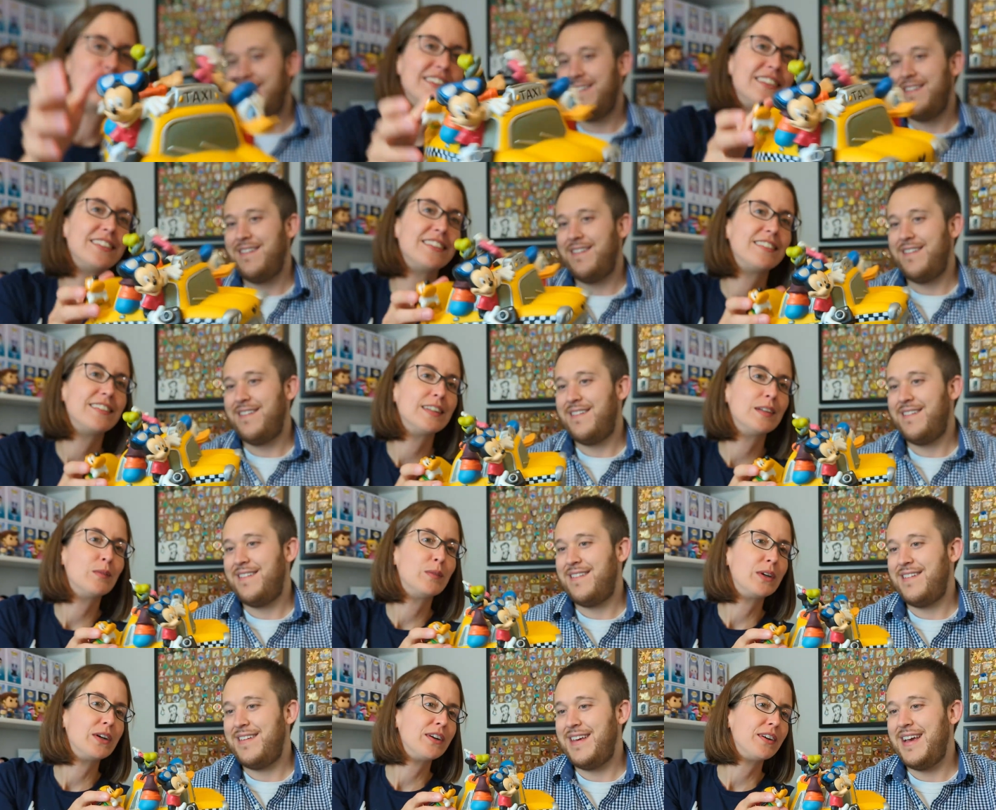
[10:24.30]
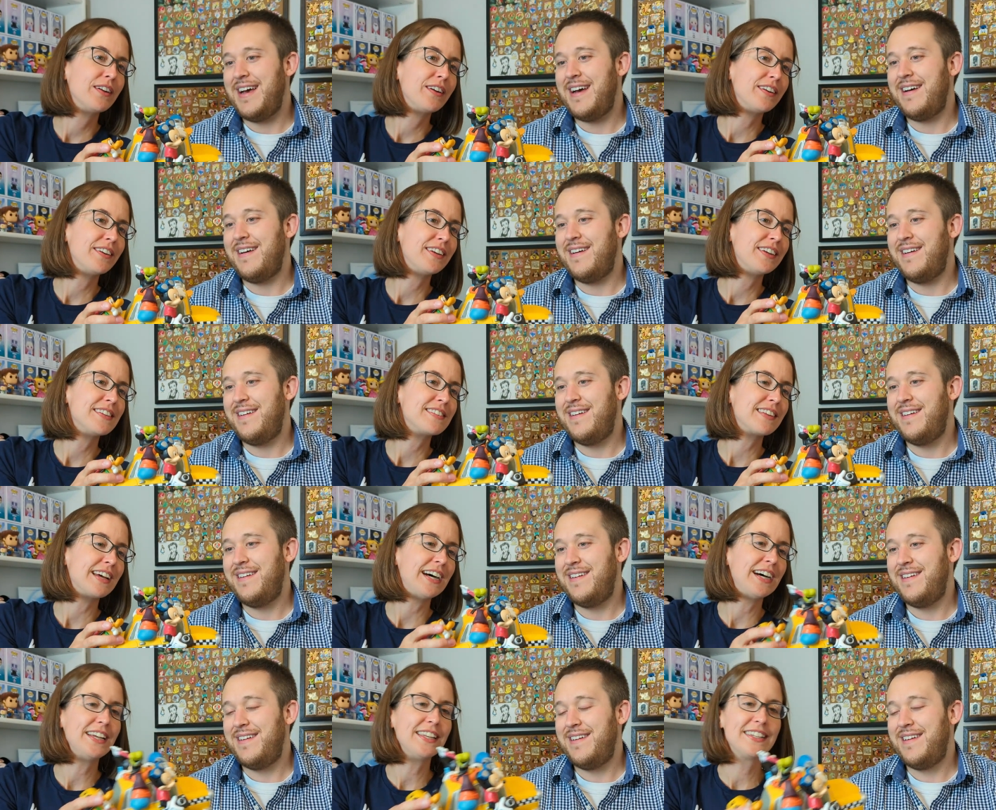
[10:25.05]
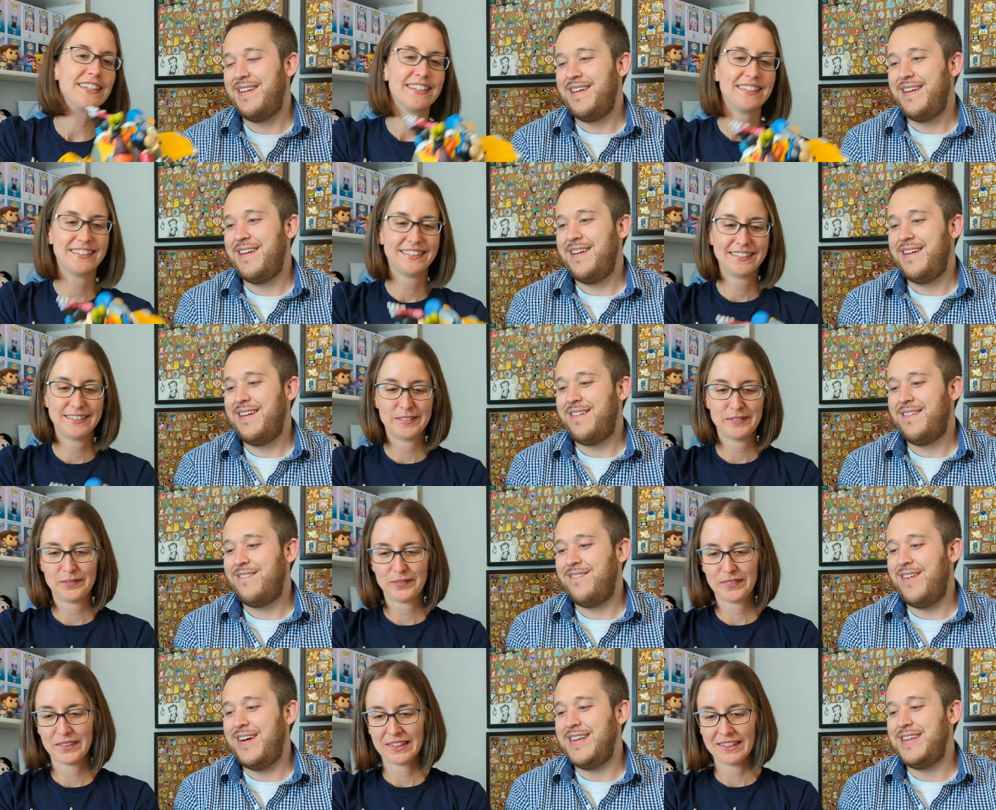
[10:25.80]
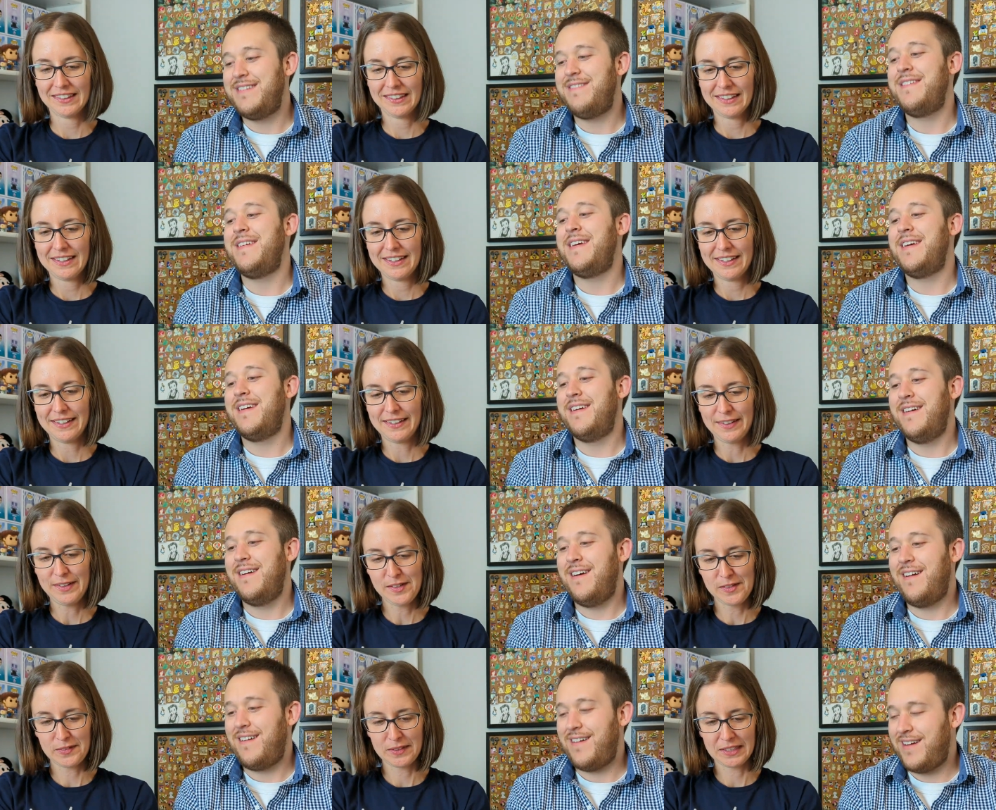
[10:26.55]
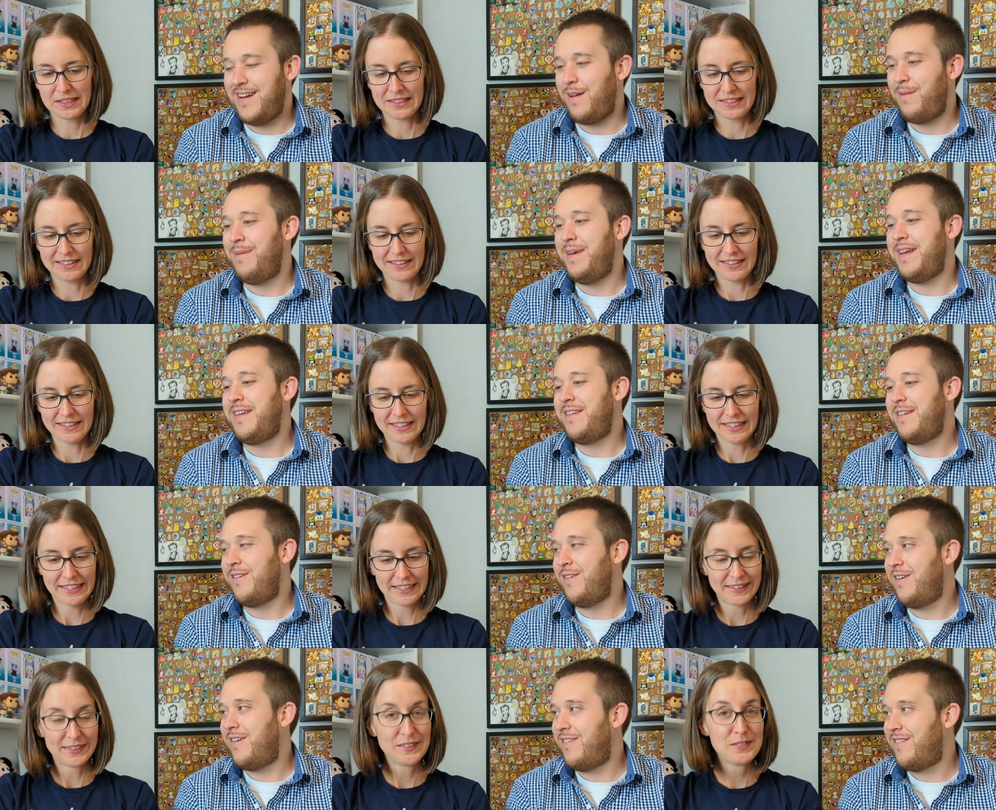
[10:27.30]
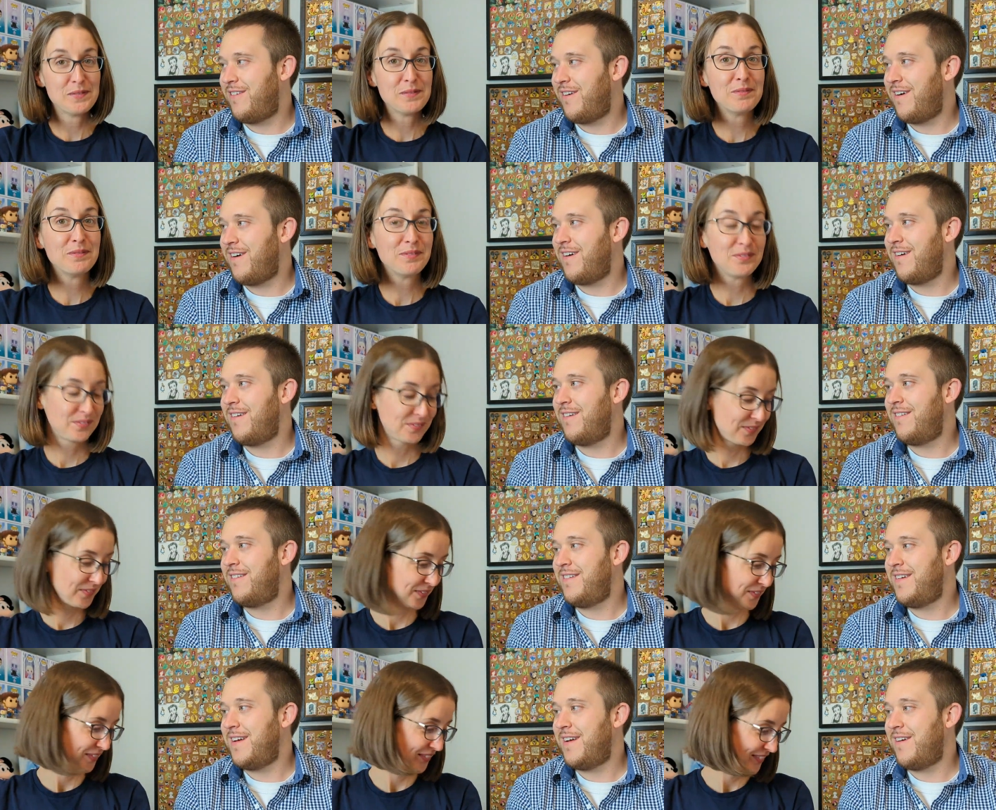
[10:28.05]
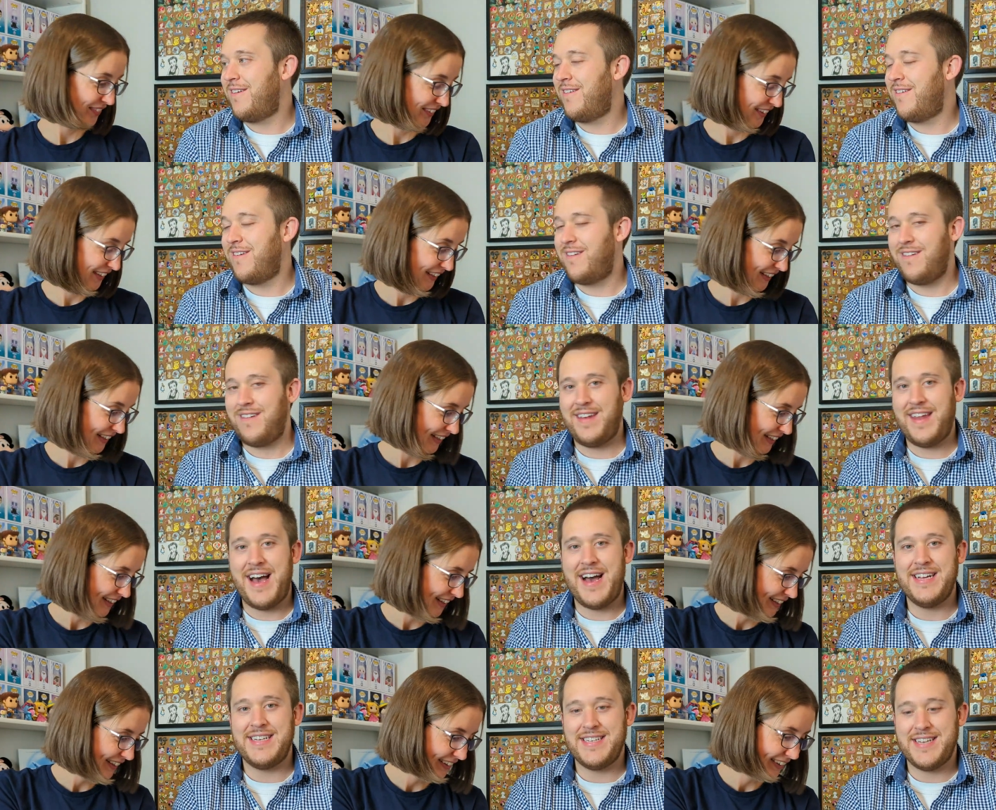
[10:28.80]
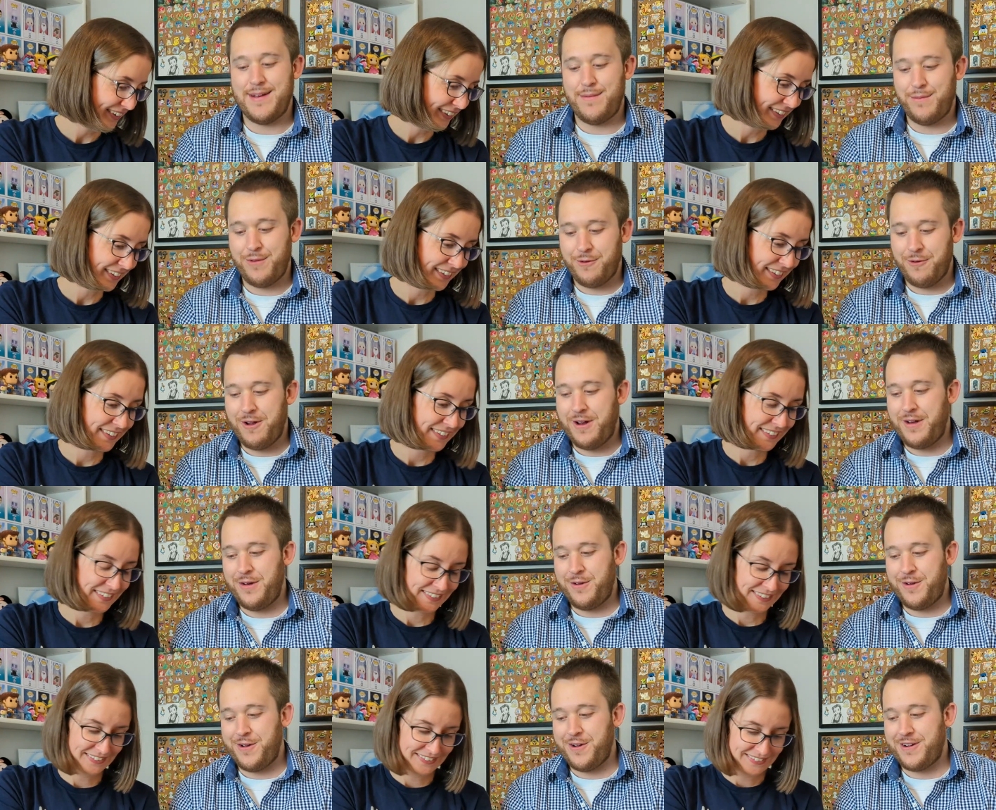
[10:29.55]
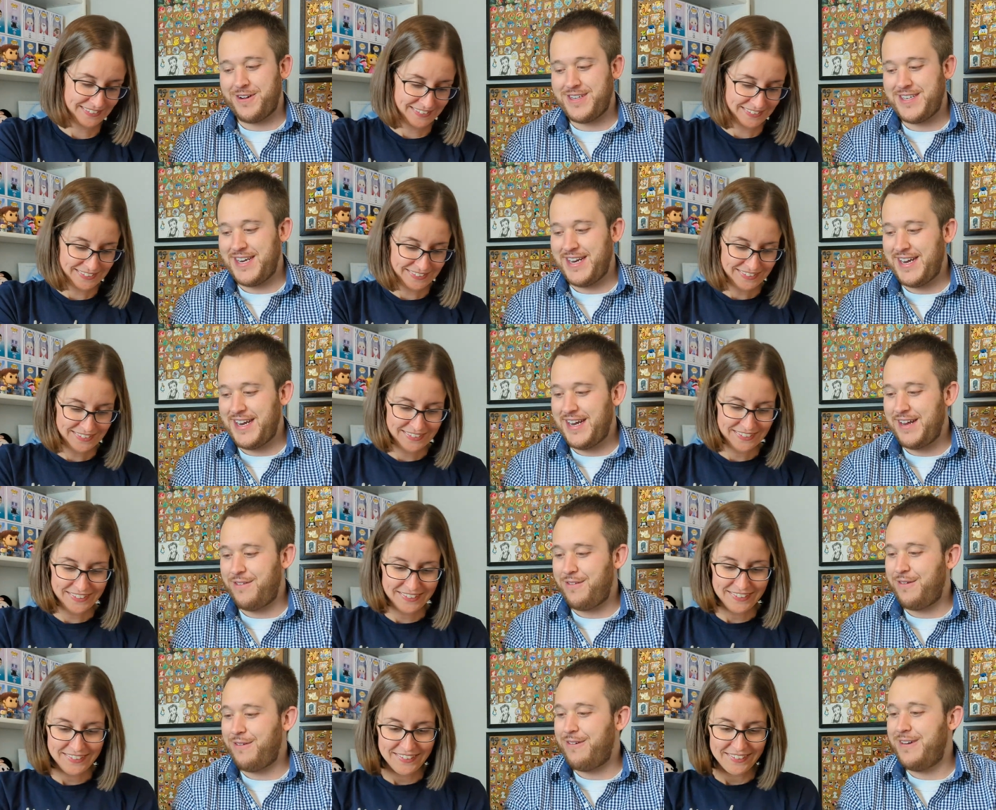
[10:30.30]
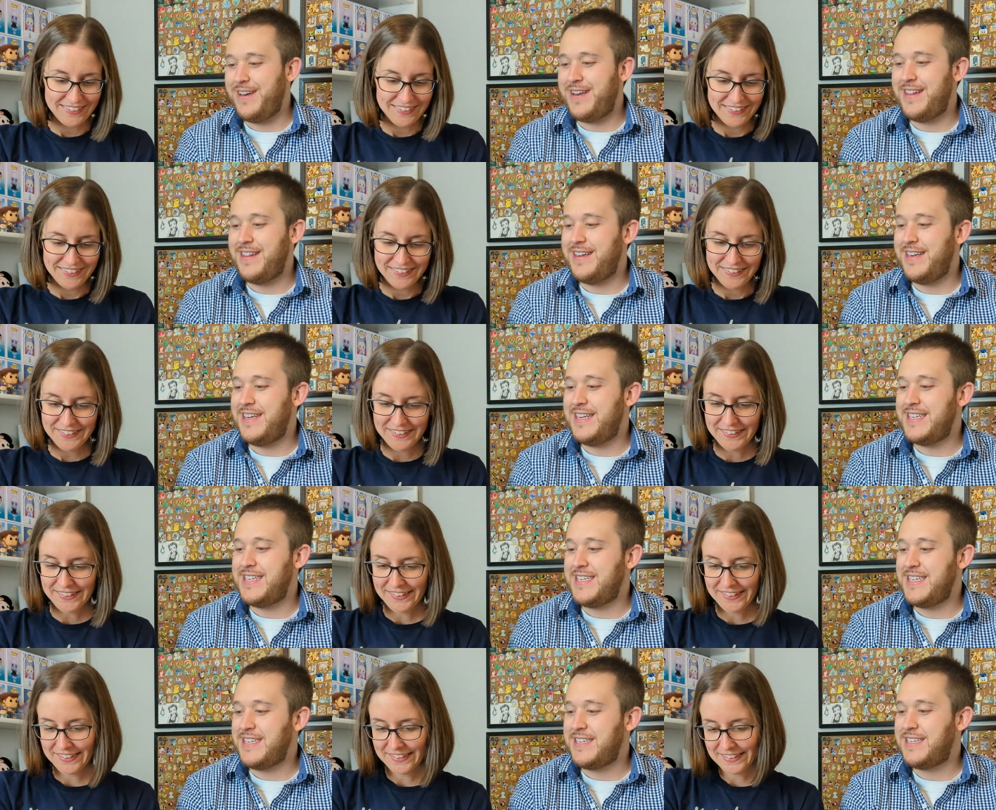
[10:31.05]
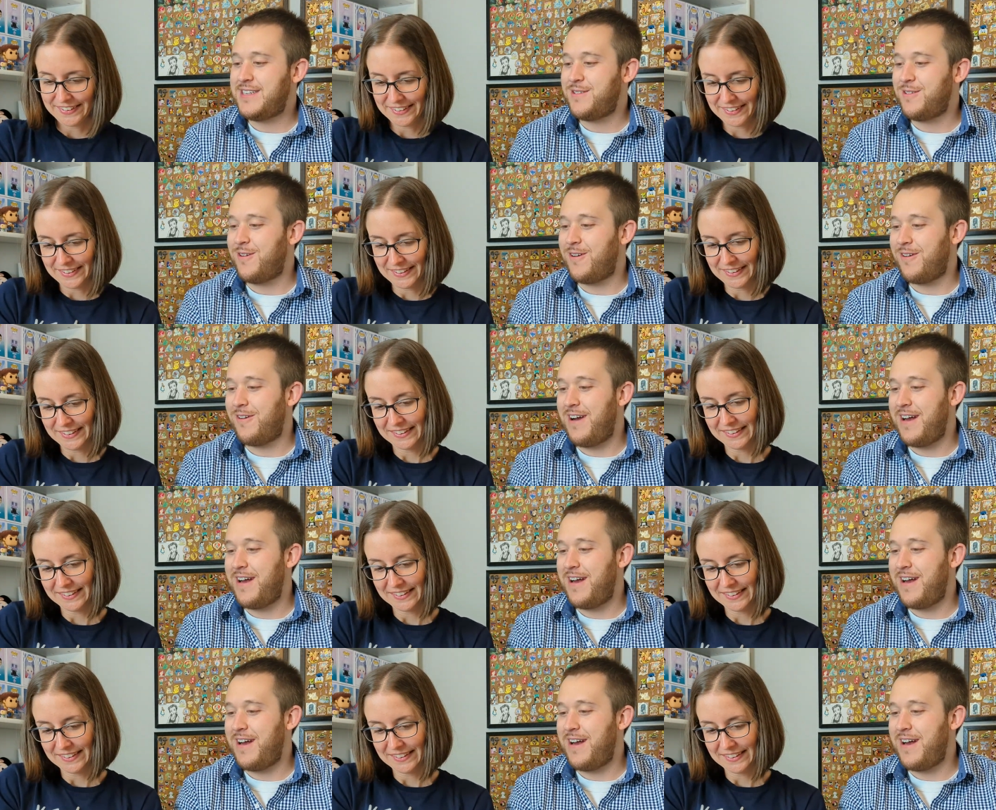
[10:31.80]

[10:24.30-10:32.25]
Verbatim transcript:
Speaker 1: did you see the bird yeah. on his hat
Speaker 2: Reminds me oh a oh little God. bit too of our, you know, last time we were in New York City and we went to the Disney store